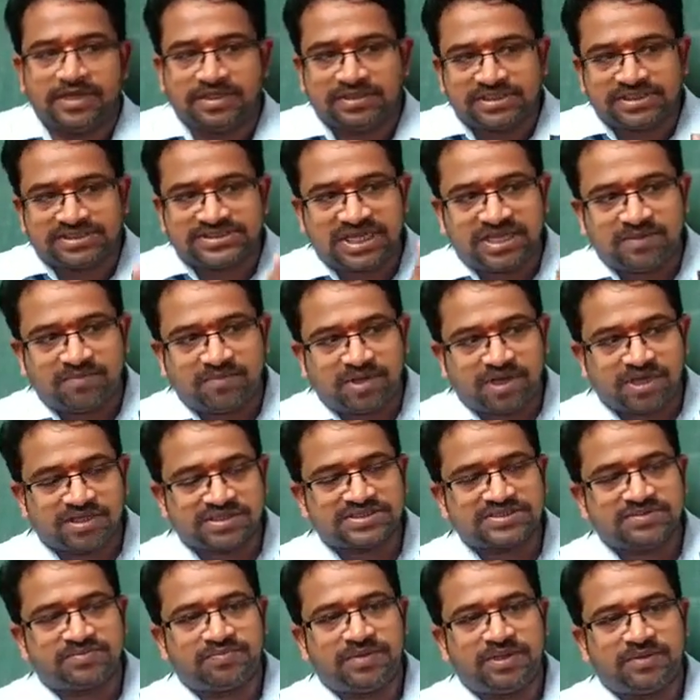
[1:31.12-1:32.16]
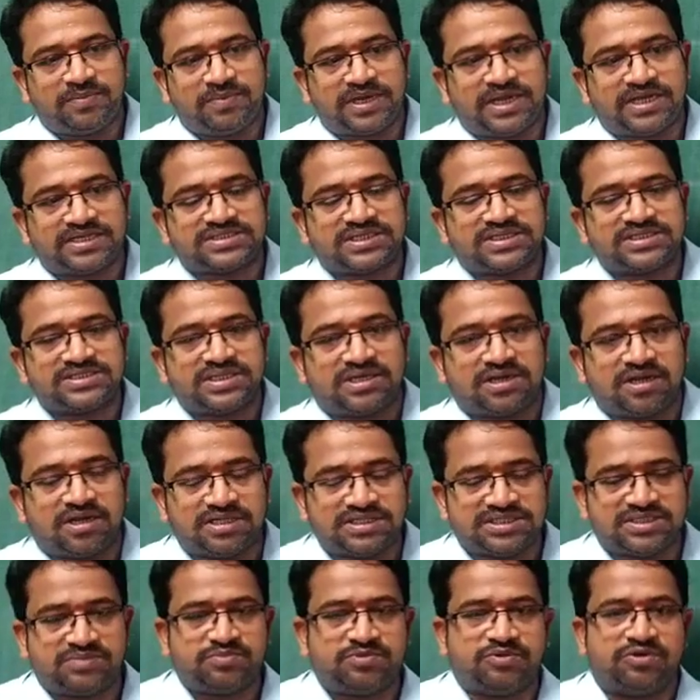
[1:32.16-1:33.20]
The same concept may be asked as the
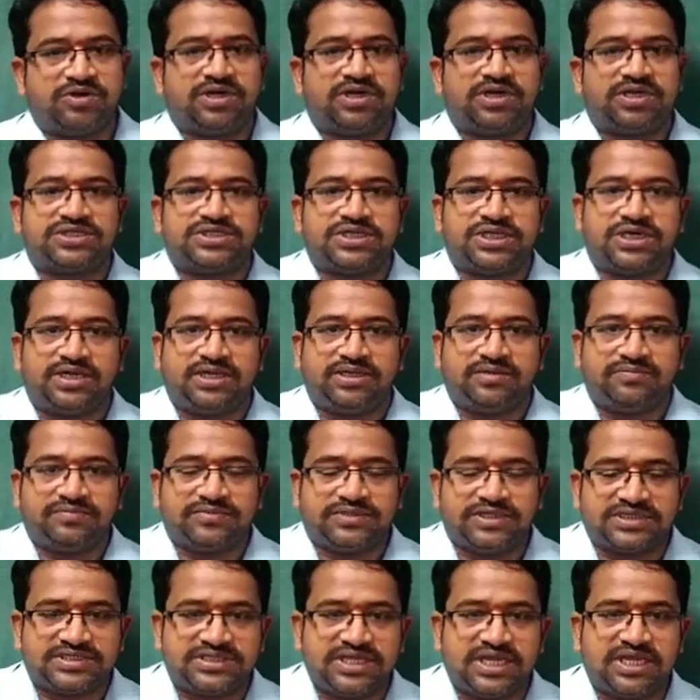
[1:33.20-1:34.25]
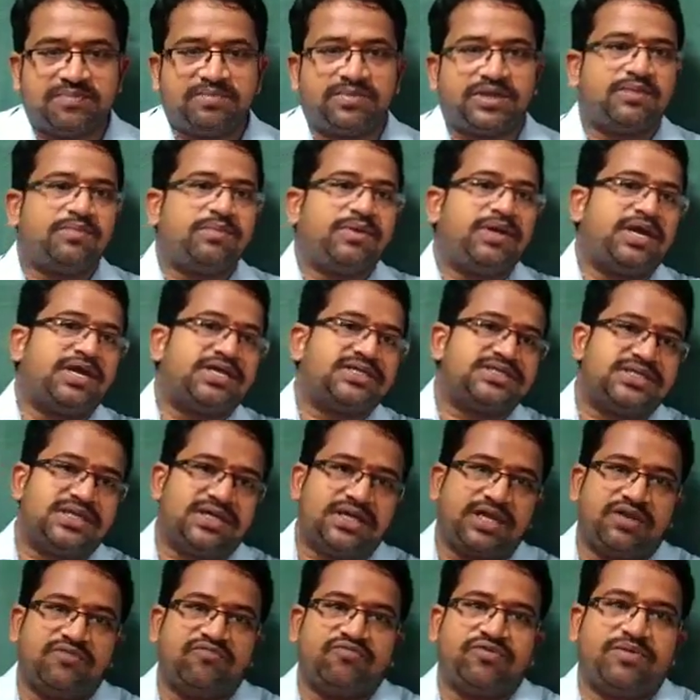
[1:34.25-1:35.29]
conceptual understanding, the same can be as
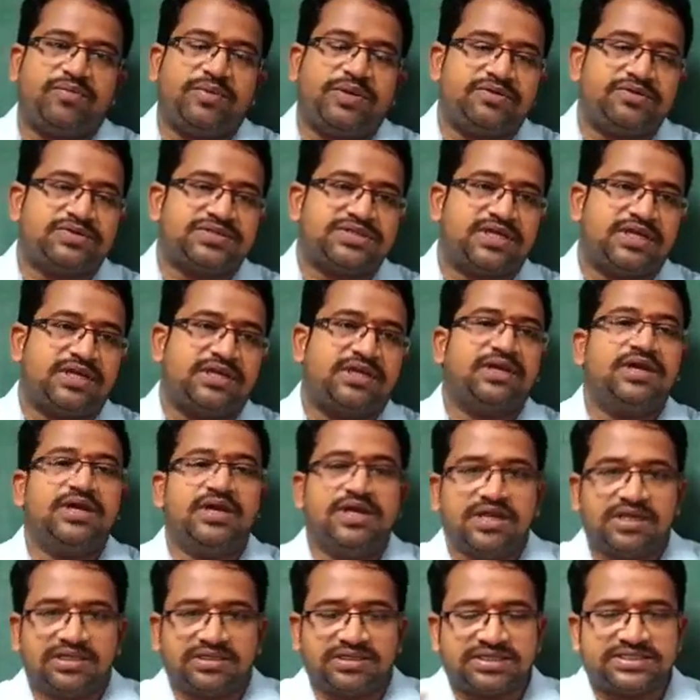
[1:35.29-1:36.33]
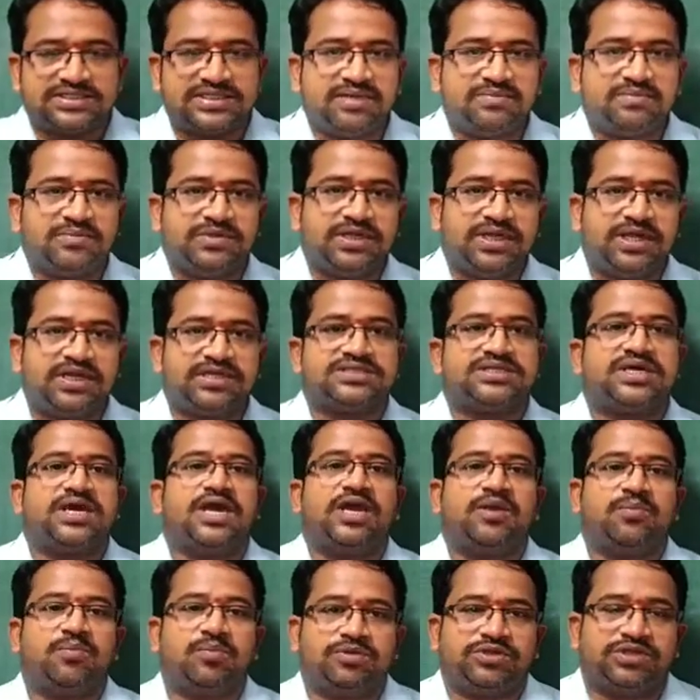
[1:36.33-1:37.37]
the informative skill, the same thing as the
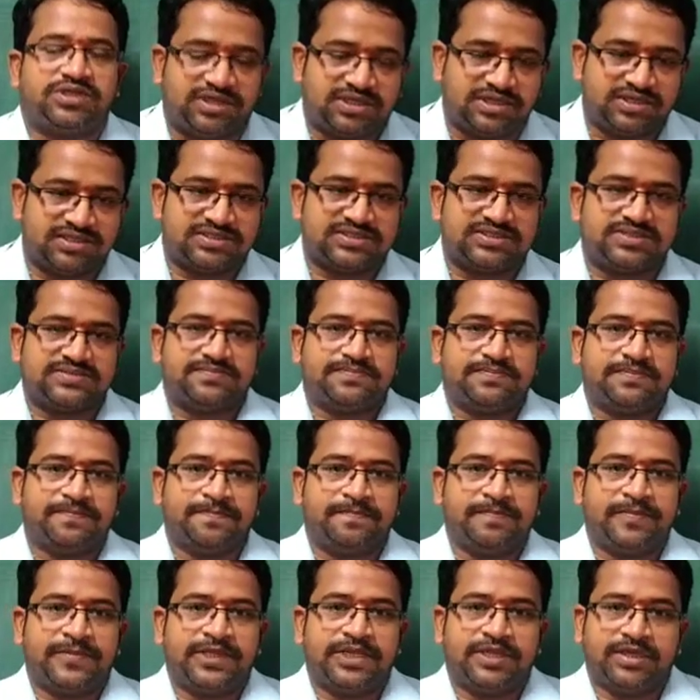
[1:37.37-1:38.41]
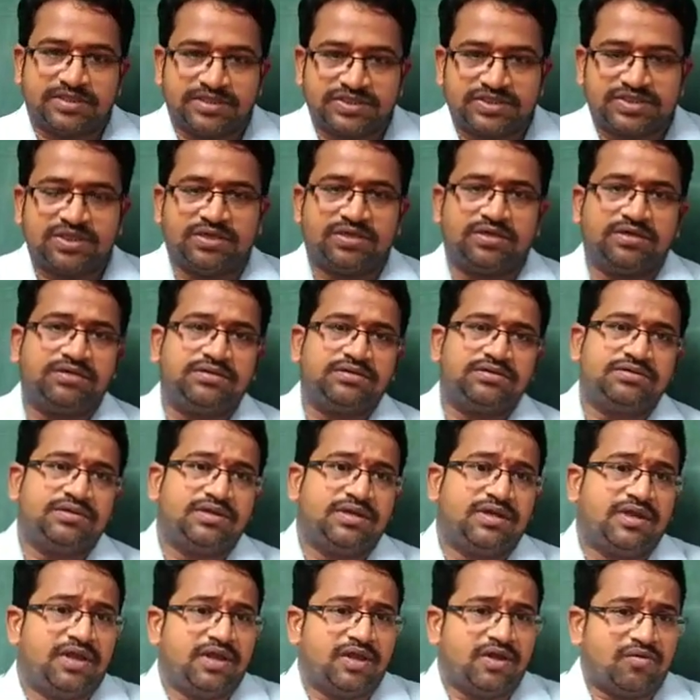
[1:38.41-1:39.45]
hypotheticals.
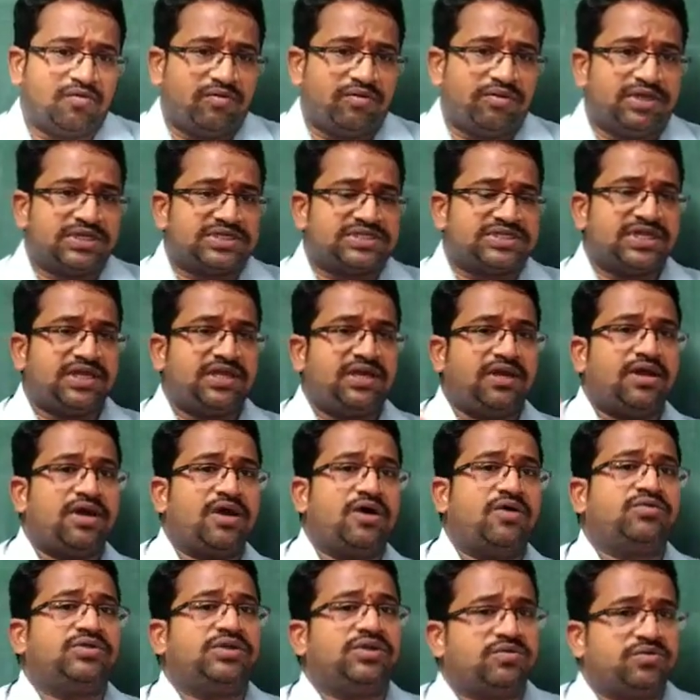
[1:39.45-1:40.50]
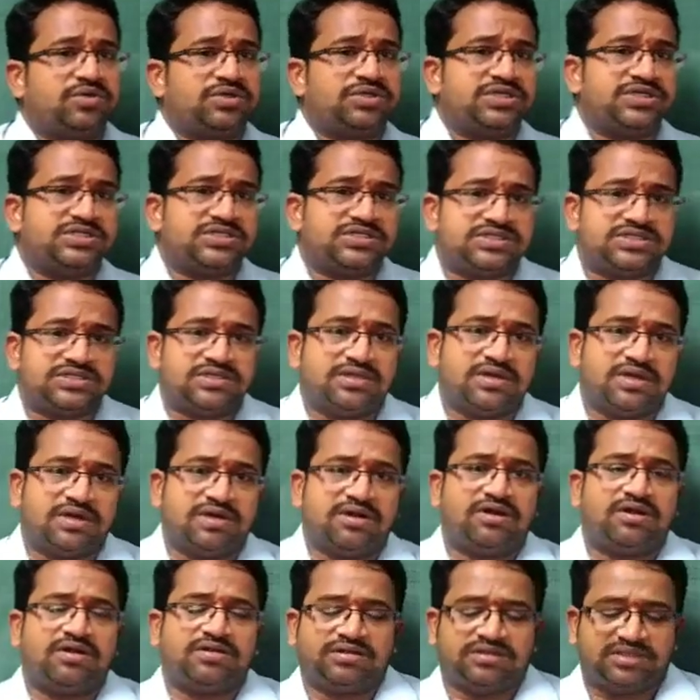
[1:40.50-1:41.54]
So, we will see how the questions
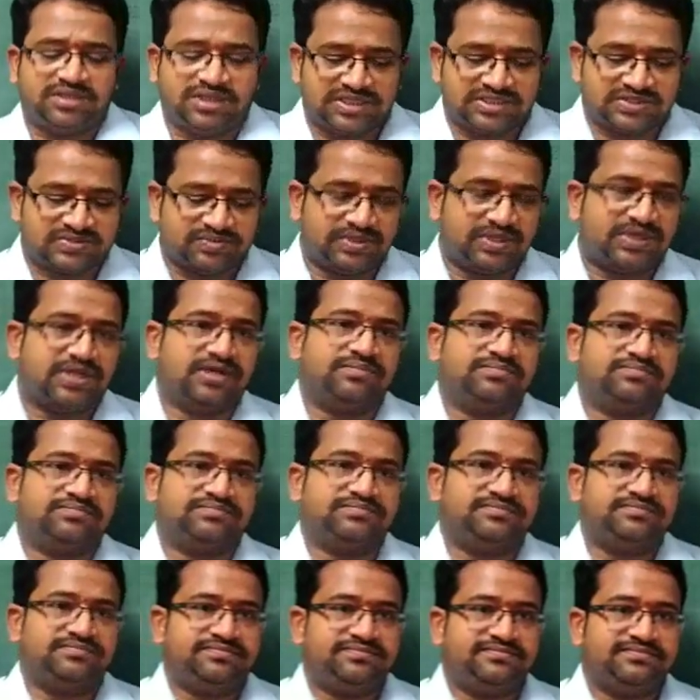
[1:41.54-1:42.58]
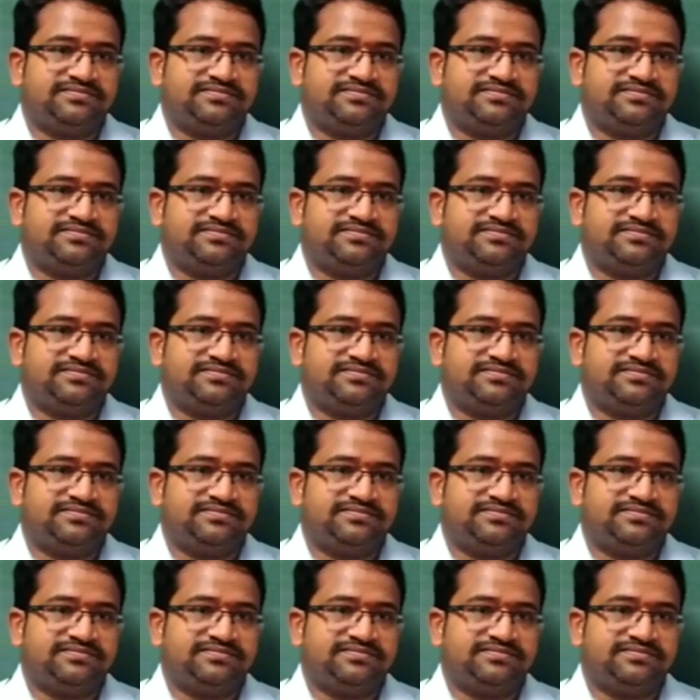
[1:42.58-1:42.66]
and all the things will come.